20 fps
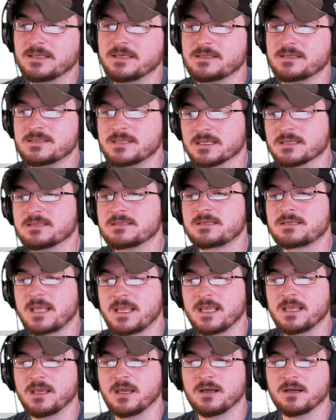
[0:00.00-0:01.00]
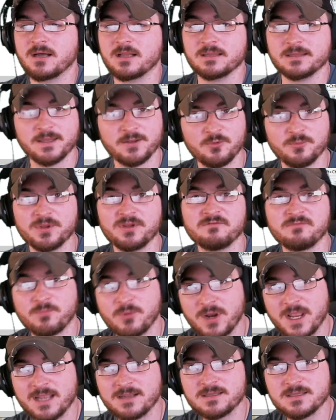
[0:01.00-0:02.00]
it does take a little bit of
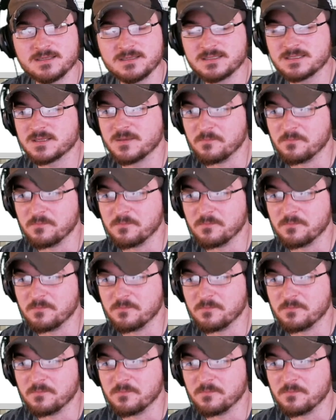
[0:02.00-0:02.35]
practice,